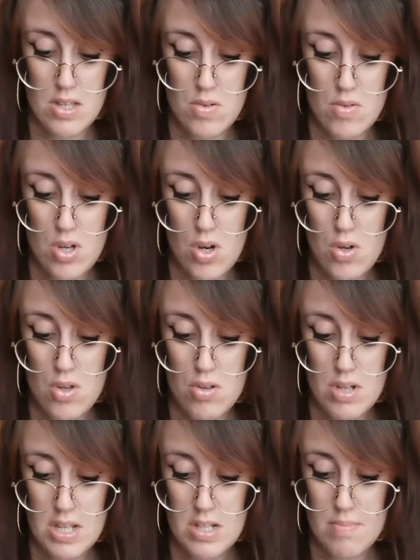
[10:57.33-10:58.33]
you know you
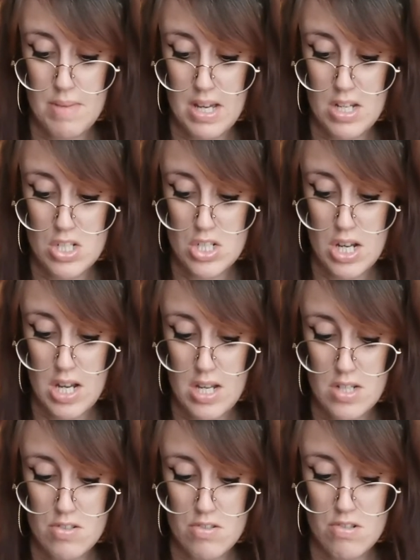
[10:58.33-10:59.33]
need to make a
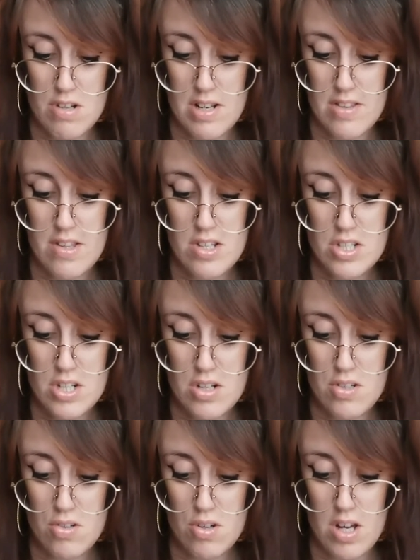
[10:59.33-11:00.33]
change or a transition
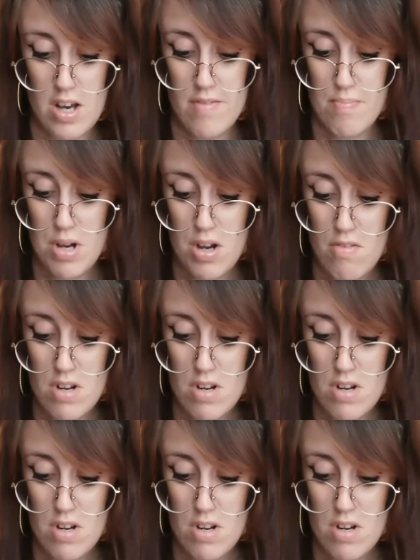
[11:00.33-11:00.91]
in your life, but are